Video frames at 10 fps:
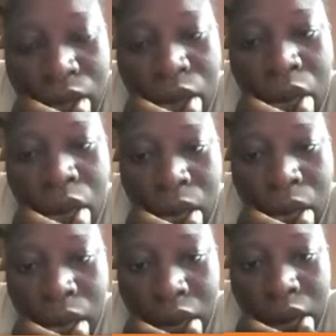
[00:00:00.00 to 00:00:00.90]
Oh,
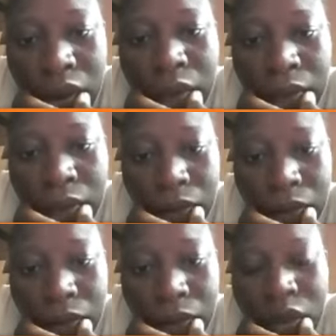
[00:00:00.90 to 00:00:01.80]
okay. Yep. Thank
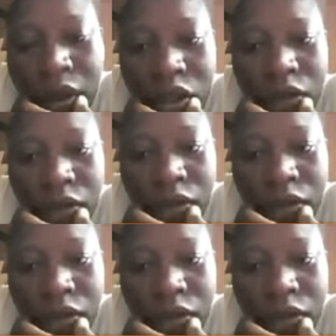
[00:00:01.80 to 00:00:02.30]
great, you very much. Great to